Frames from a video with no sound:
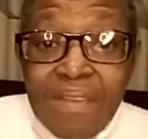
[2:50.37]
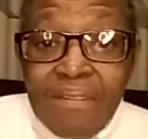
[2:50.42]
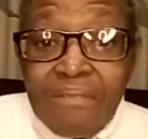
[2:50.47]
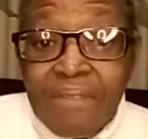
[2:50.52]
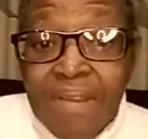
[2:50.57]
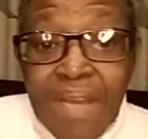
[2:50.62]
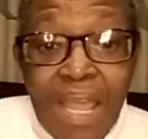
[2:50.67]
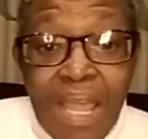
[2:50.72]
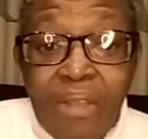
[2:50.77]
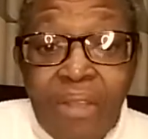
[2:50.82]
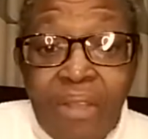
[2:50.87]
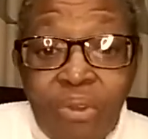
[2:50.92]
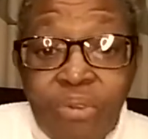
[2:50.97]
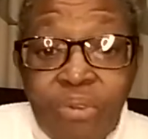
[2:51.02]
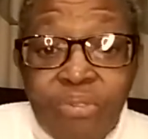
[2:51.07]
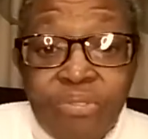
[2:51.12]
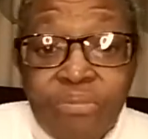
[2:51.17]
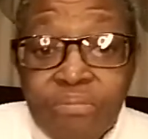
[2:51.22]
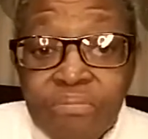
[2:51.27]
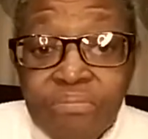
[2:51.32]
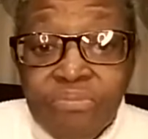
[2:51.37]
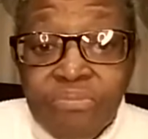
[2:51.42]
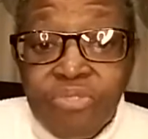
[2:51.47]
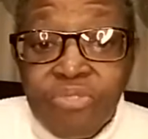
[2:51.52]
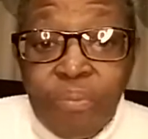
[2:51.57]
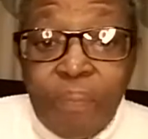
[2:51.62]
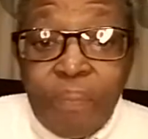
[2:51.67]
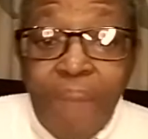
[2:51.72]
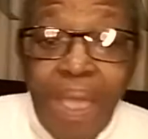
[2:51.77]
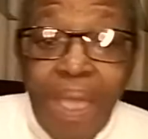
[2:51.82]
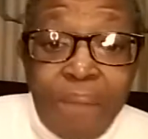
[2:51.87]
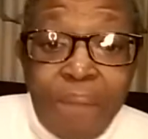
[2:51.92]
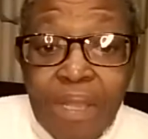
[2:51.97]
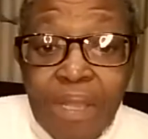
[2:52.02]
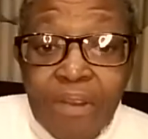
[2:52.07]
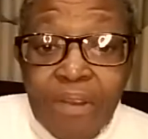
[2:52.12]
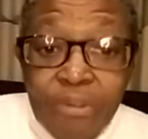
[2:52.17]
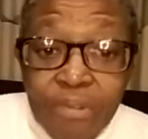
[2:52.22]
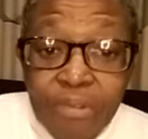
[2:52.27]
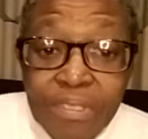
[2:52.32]
When I go to buy my
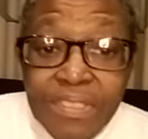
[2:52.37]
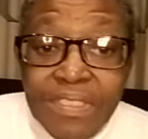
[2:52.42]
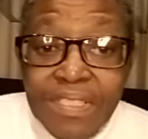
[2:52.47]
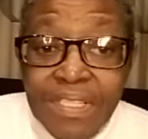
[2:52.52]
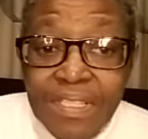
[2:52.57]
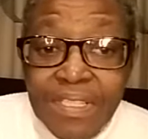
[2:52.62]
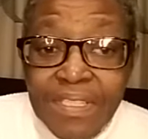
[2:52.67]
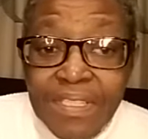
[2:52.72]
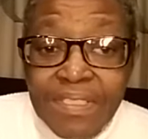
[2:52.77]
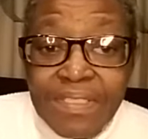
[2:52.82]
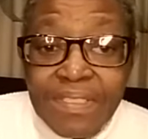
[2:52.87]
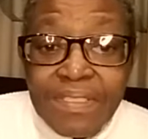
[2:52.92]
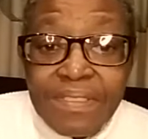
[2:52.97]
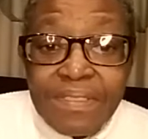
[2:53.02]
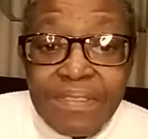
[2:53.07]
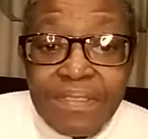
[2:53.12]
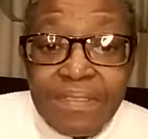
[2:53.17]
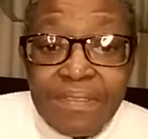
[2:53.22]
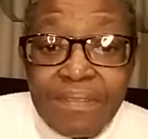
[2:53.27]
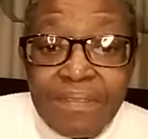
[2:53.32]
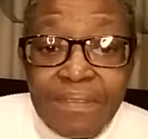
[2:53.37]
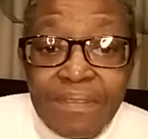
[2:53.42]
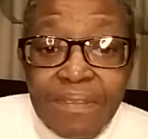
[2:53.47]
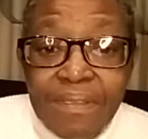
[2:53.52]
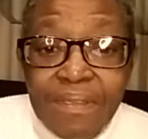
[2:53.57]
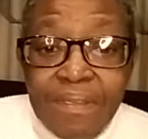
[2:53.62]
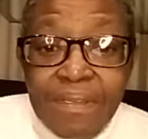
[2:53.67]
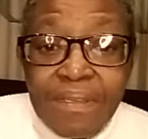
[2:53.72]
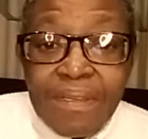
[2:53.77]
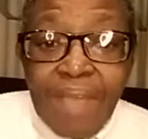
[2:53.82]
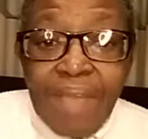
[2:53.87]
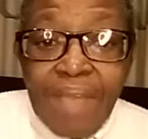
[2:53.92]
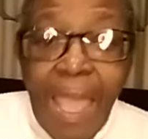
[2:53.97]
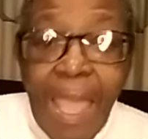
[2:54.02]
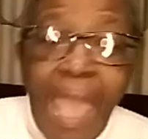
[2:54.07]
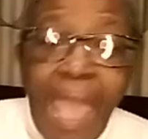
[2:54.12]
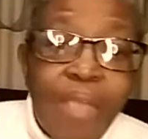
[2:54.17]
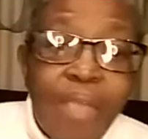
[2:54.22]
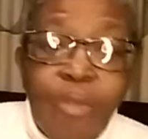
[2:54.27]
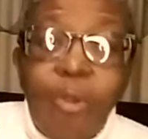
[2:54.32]
groceries,
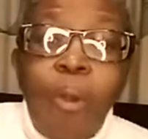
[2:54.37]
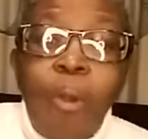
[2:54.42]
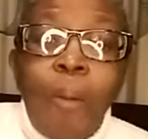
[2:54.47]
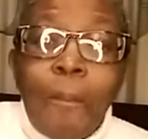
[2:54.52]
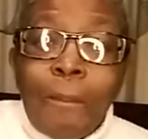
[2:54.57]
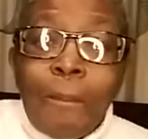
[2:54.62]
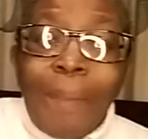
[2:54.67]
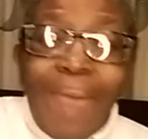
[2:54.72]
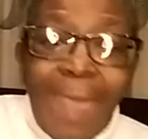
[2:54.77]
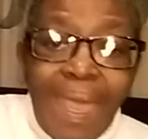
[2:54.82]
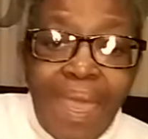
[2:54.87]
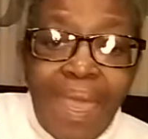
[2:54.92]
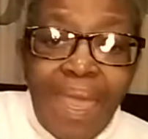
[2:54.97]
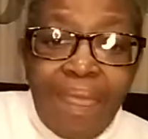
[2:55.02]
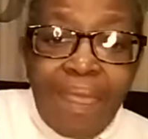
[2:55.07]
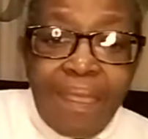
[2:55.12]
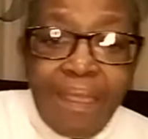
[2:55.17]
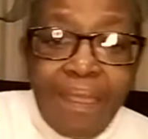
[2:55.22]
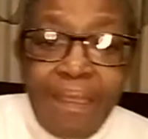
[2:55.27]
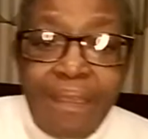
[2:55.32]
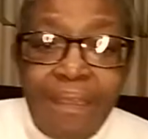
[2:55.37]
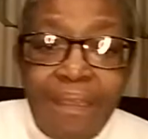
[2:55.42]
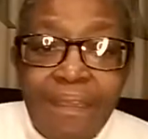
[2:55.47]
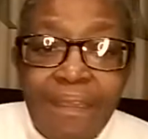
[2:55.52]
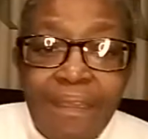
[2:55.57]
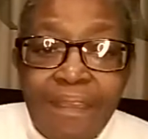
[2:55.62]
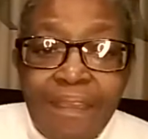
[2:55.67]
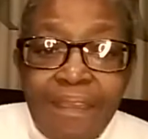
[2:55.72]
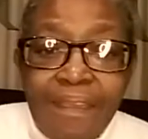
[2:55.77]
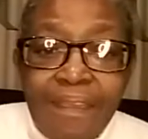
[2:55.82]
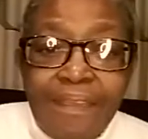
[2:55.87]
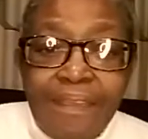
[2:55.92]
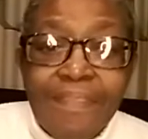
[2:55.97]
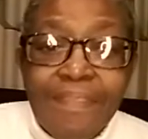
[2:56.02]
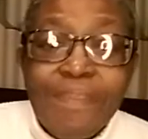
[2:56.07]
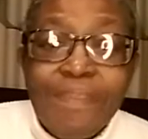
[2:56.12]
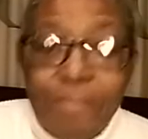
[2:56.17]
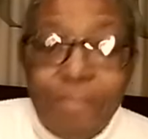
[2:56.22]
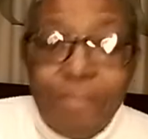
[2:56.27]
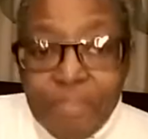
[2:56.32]
I compare
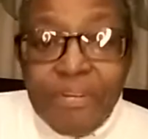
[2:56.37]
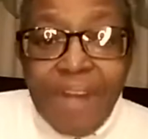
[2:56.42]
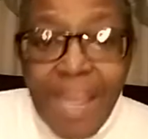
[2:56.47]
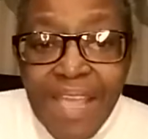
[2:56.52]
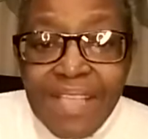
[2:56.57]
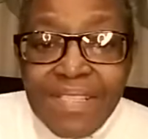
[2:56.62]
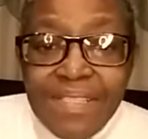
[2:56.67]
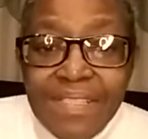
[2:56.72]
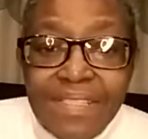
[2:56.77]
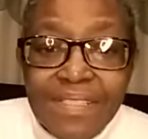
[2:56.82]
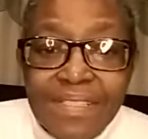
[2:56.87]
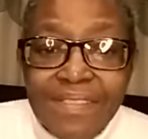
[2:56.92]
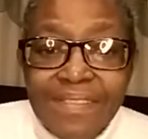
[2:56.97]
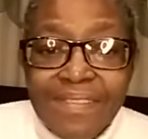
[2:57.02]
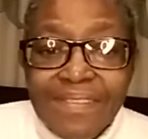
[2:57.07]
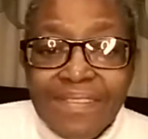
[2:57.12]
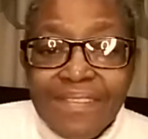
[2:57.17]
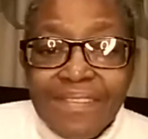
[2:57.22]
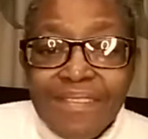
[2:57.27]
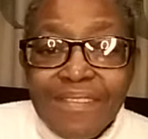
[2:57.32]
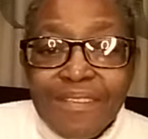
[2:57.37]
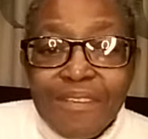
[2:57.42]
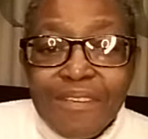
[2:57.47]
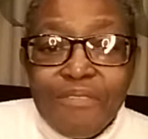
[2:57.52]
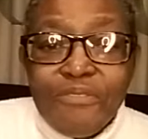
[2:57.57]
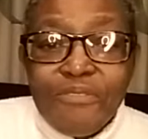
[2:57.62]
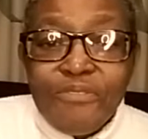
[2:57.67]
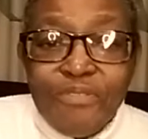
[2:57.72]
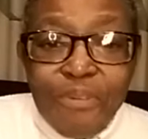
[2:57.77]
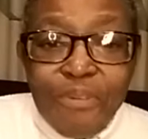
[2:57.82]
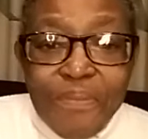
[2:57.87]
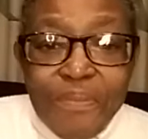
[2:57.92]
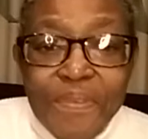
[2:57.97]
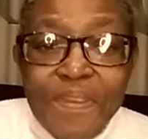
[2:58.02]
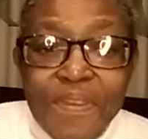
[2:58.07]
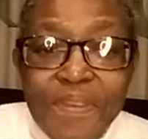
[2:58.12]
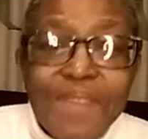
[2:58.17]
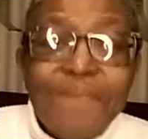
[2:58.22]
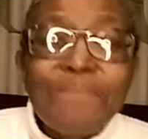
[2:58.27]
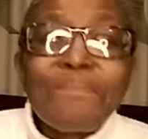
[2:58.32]
the prices from
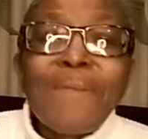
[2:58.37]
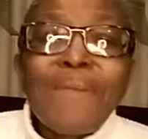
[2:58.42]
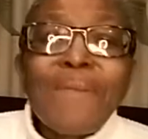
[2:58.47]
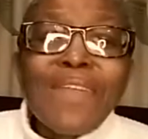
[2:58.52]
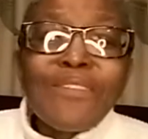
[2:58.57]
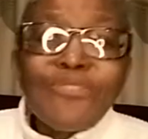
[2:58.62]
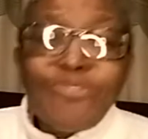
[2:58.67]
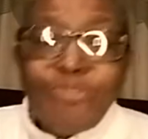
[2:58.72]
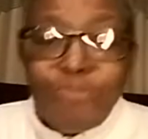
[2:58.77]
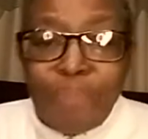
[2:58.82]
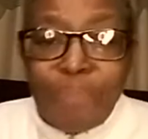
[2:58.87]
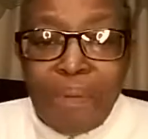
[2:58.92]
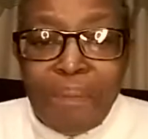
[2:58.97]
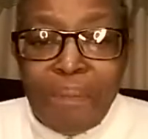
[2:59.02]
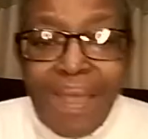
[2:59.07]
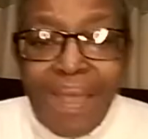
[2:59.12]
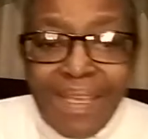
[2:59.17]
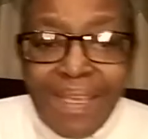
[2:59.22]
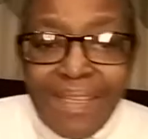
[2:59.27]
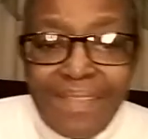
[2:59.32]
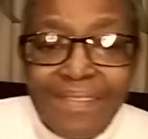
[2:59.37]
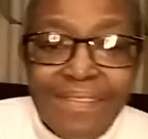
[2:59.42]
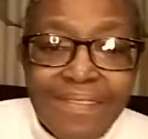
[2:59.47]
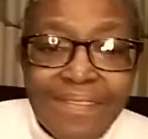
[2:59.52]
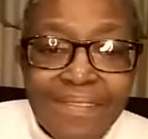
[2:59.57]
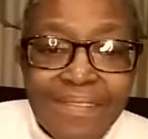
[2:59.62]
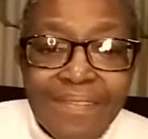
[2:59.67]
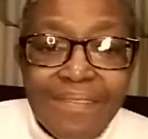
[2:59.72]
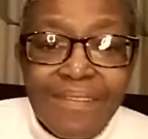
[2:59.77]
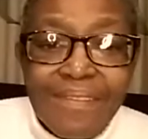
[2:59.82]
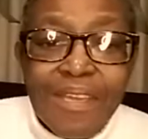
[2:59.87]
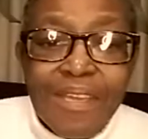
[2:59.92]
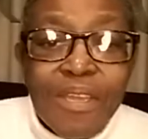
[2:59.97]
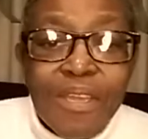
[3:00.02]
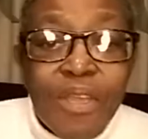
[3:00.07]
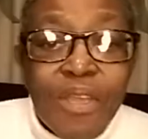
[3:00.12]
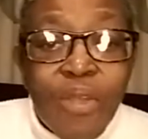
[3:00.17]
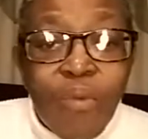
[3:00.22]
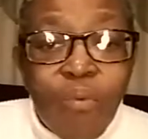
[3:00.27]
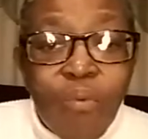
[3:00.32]
three main supermarkets,
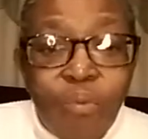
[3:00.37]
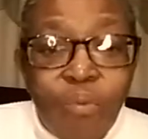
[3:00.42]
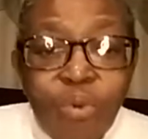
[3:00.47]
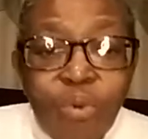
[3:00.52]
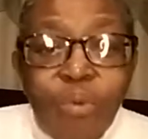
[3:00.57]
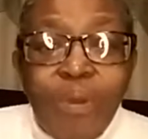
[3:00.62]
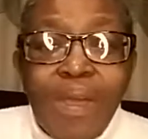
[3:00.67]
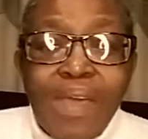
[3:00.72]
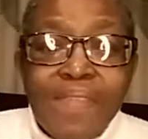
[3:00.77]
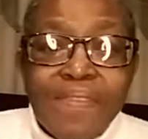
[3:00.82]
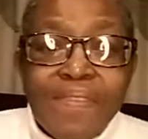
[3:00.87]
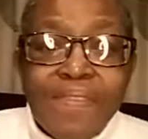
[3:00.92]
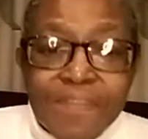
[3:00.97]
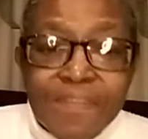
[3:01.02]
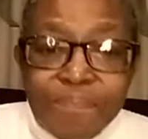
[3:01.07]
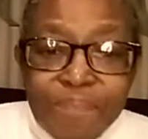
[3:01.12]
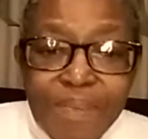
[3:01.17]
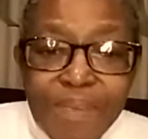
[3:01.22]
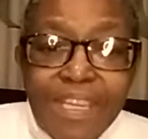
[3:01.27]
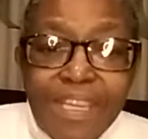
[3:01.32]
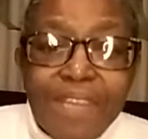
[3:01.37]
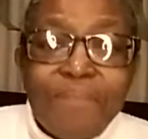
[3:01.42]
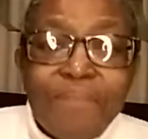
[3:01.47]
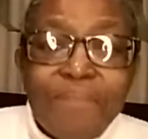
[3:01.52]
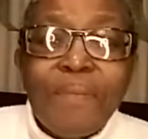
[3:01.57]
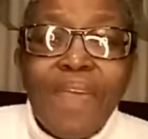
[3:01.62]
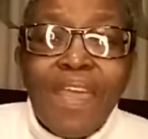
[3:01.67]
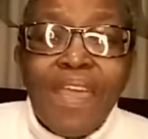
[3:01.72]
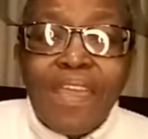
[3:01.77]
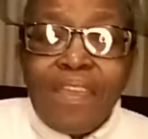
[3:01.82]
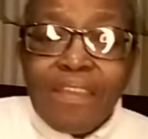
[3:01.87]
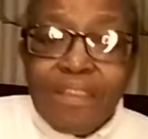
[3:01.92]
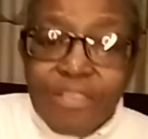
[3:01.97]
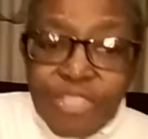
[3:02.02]
Woolworths, Pick and Pay,